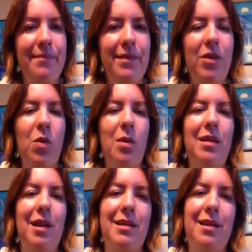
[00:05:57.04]
Nobody
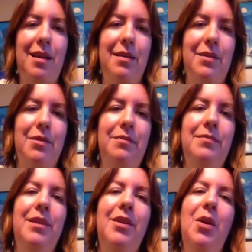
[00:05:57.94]
likes that answer.
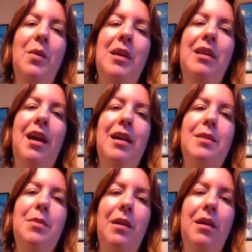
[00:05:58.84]
Nobody likes
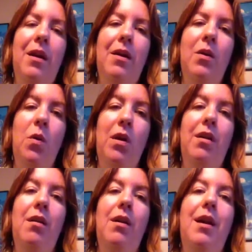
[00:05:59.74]
putting on an
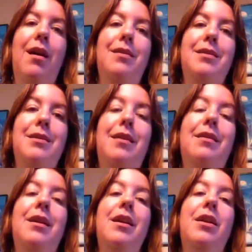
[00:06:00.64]
oil and
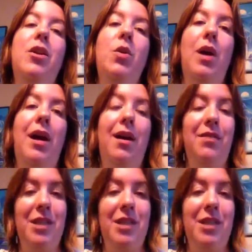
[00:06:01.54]
suddenly you have